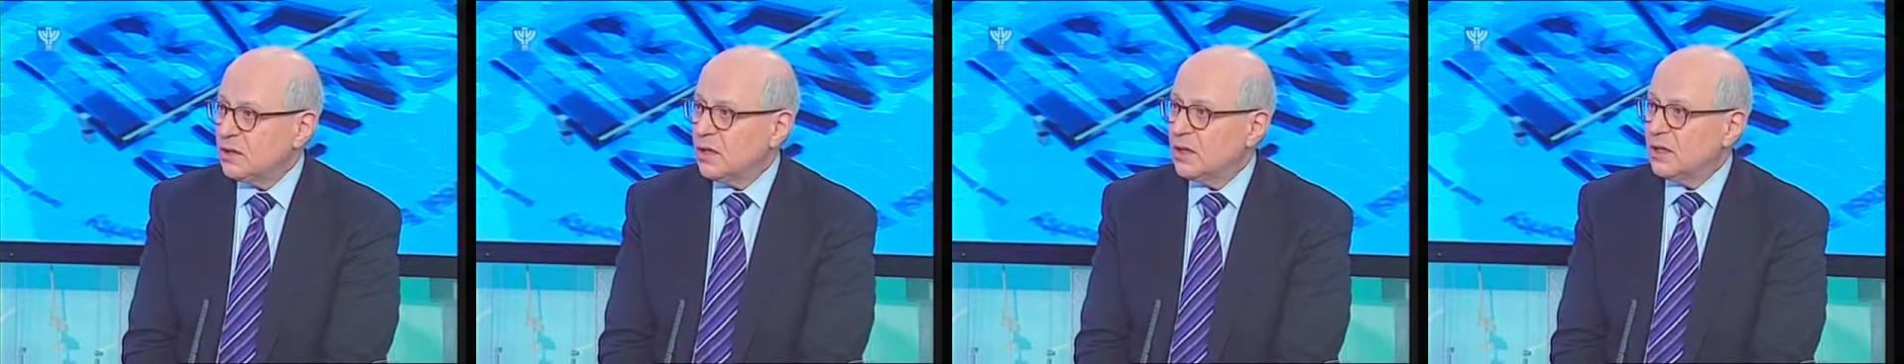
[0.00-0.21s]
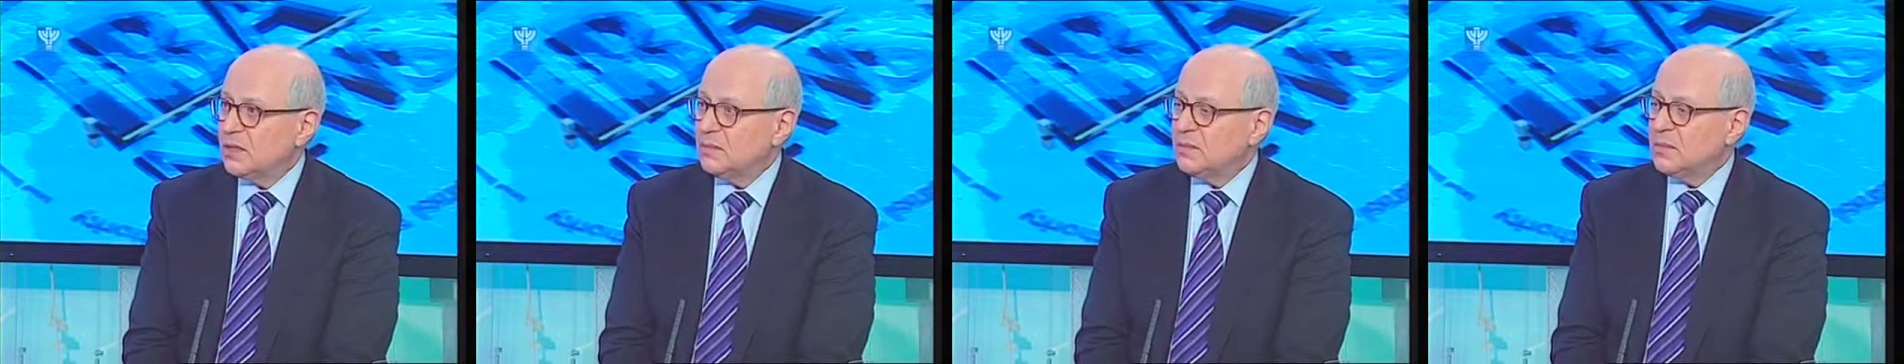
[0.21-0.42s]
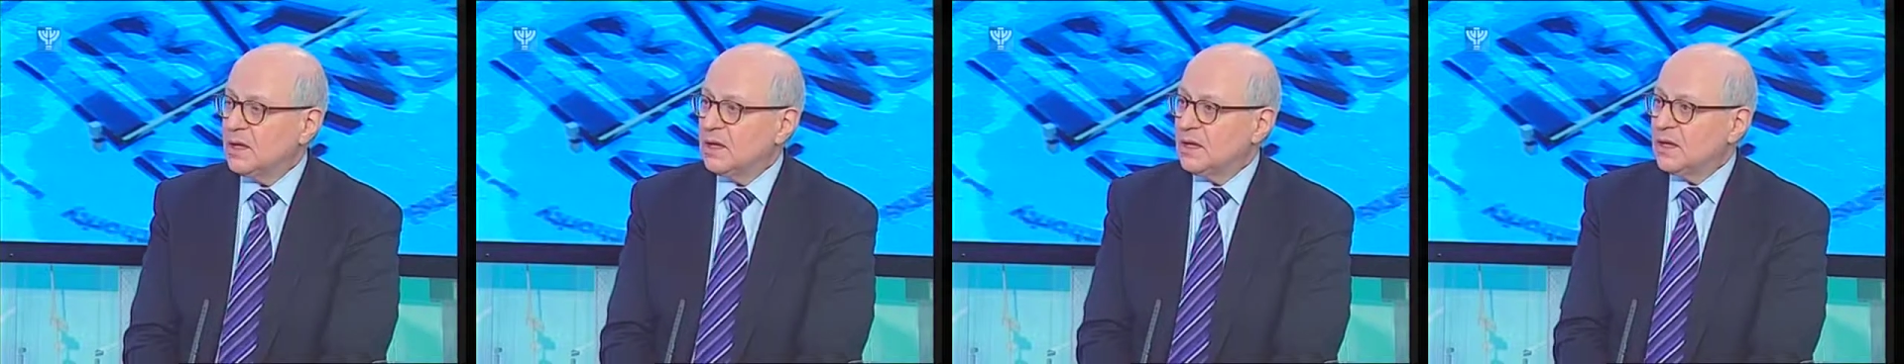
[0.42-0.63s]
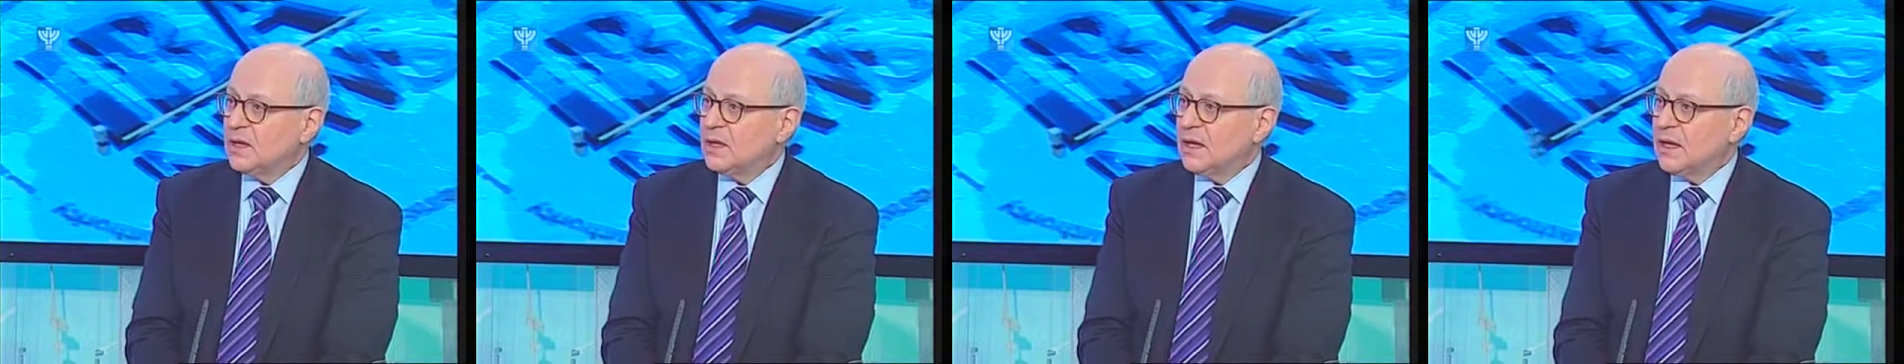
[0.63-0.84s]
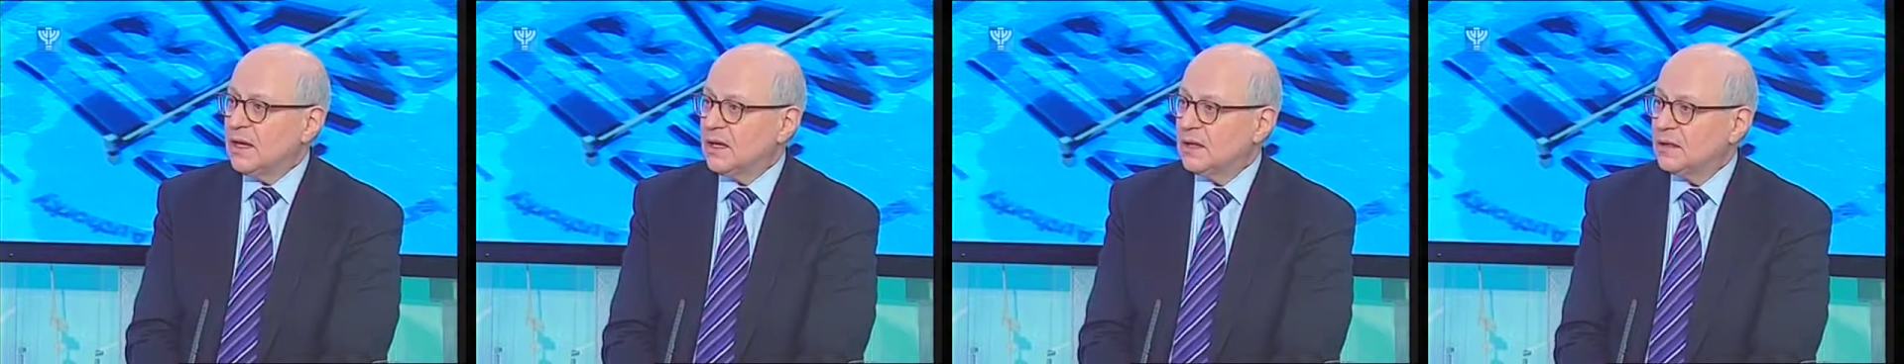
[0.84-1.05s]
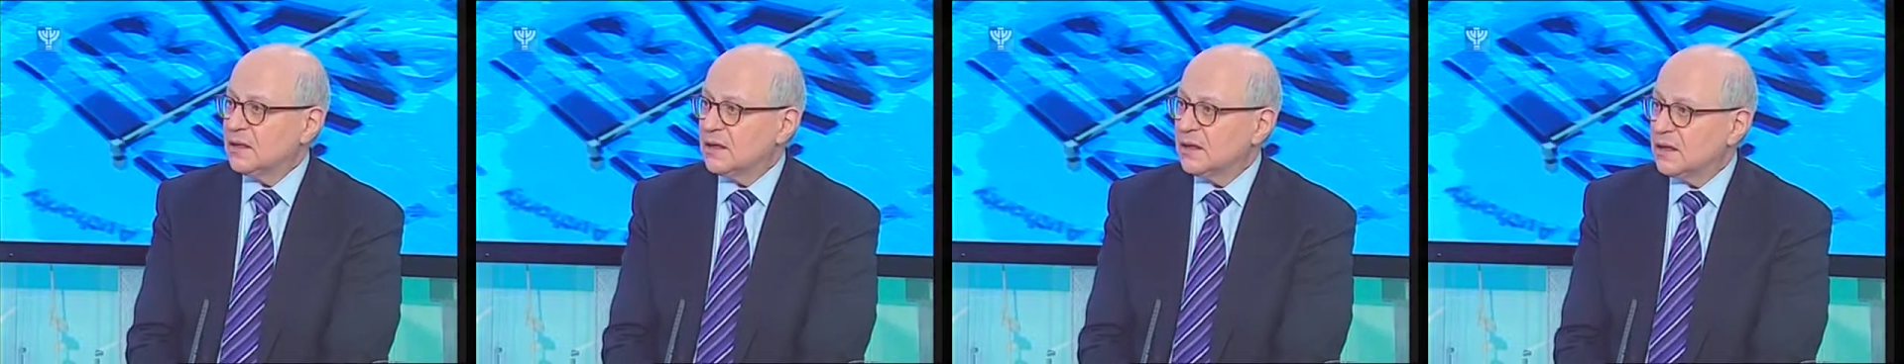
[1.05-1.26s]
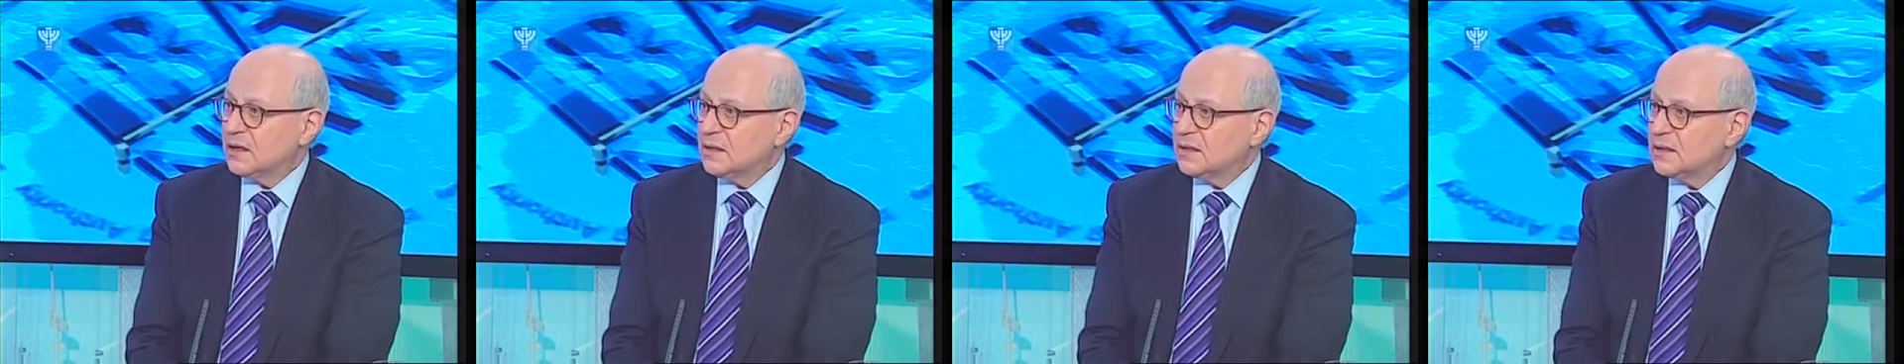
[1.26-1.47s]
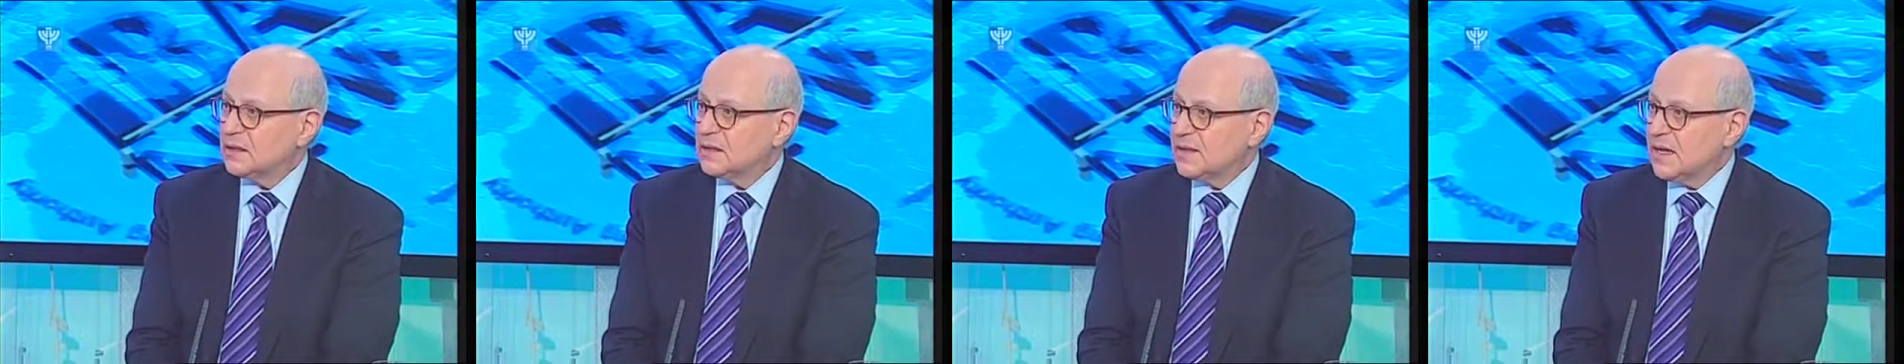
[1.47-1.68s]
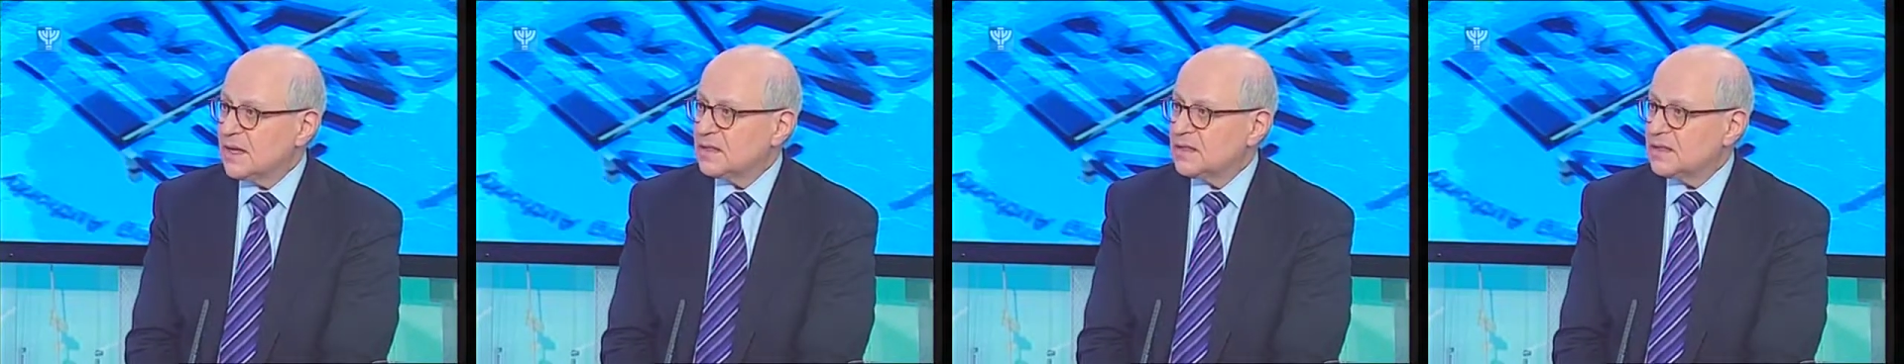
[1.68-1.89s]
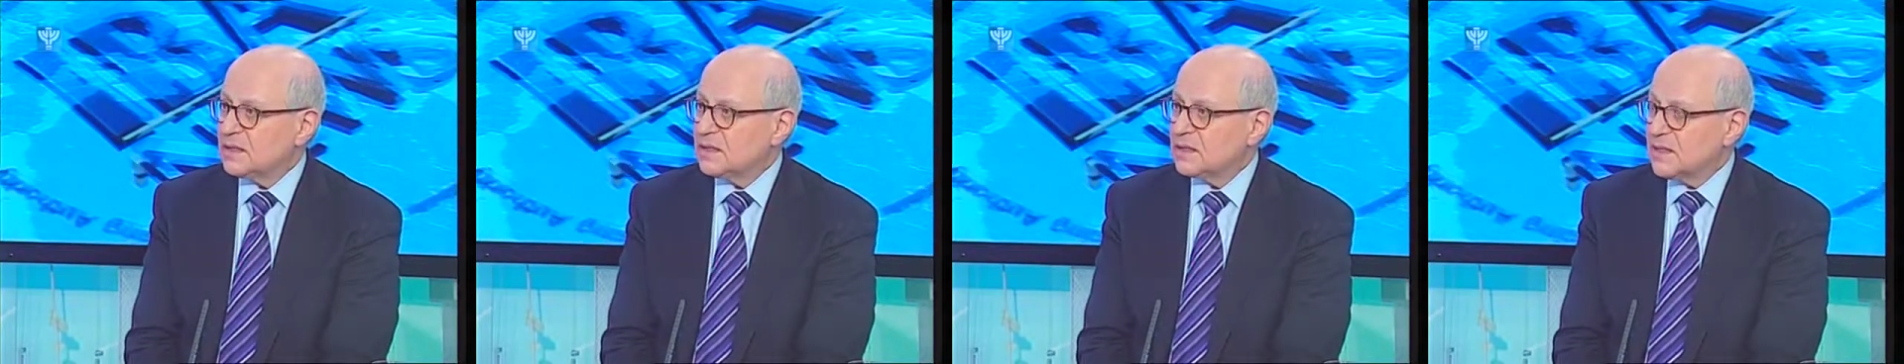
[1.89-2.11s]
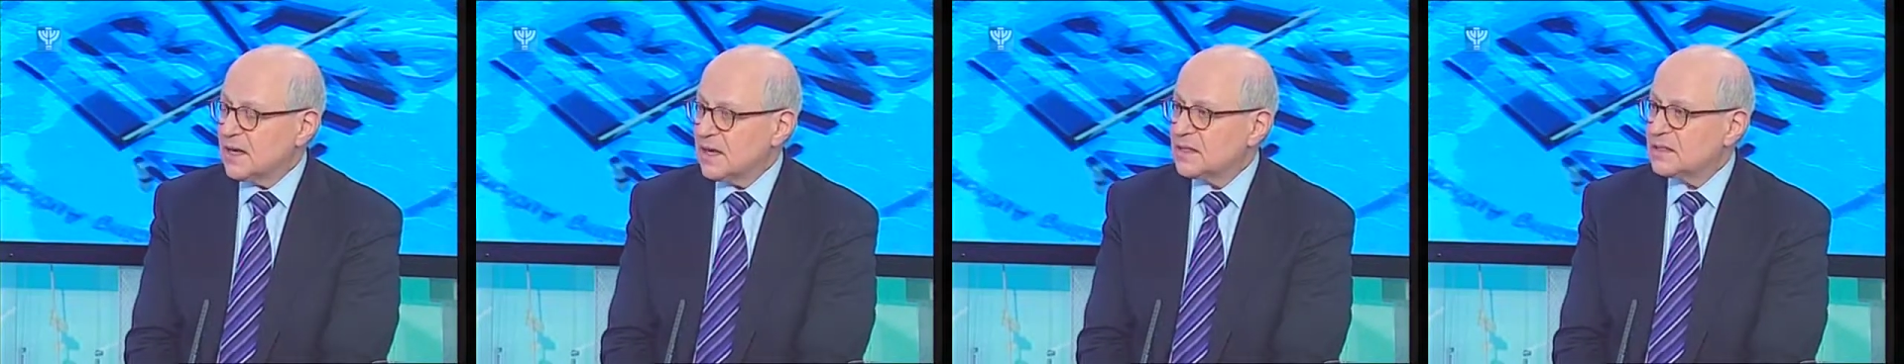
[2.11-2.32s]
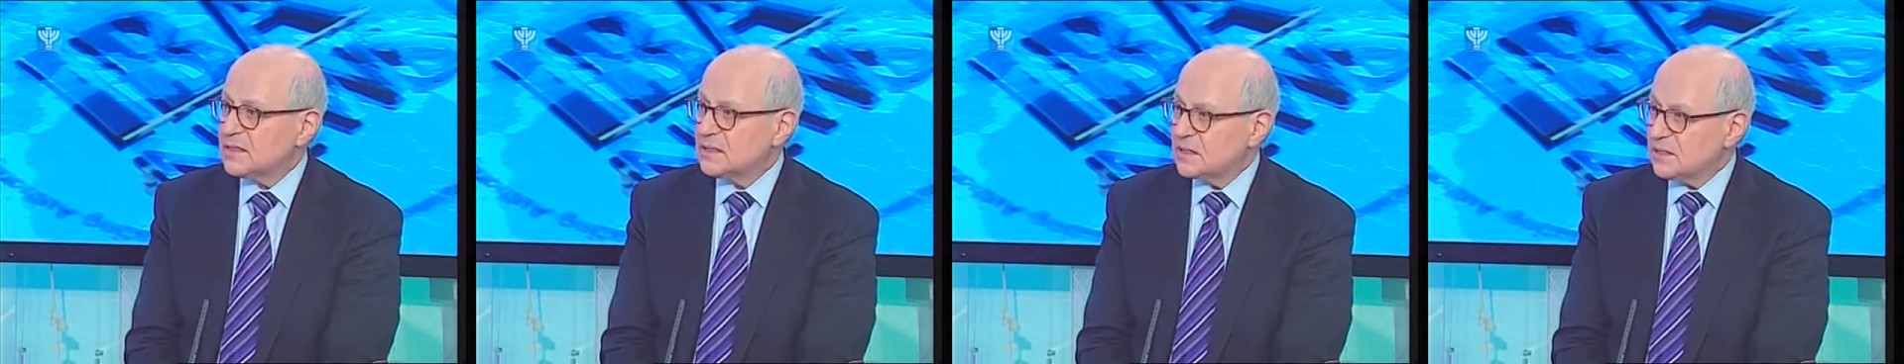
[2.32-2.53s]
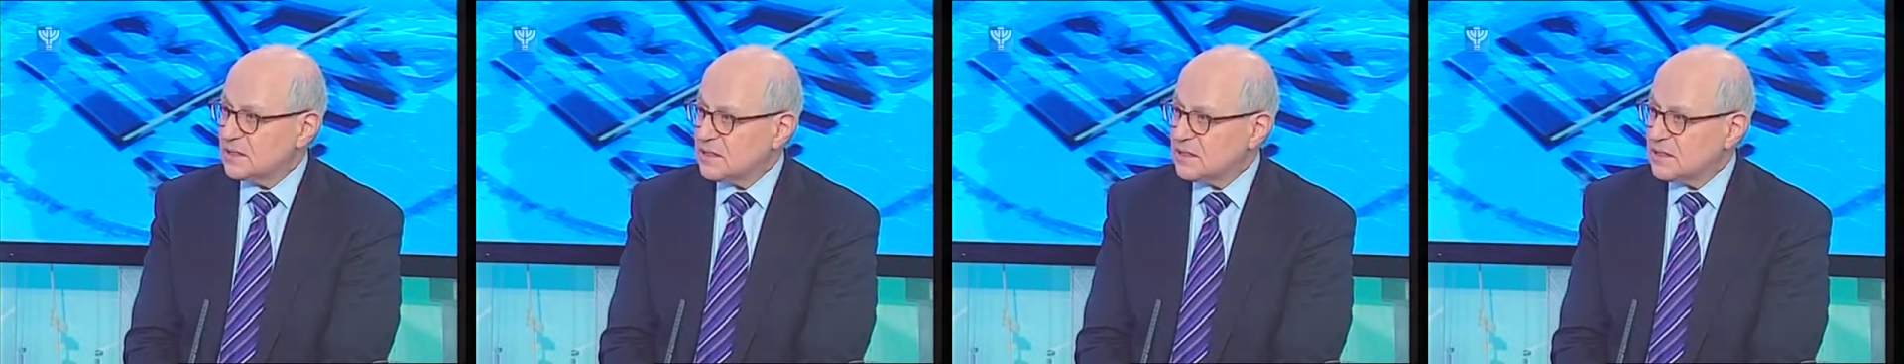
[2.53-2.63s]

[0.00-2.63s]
and I think that is the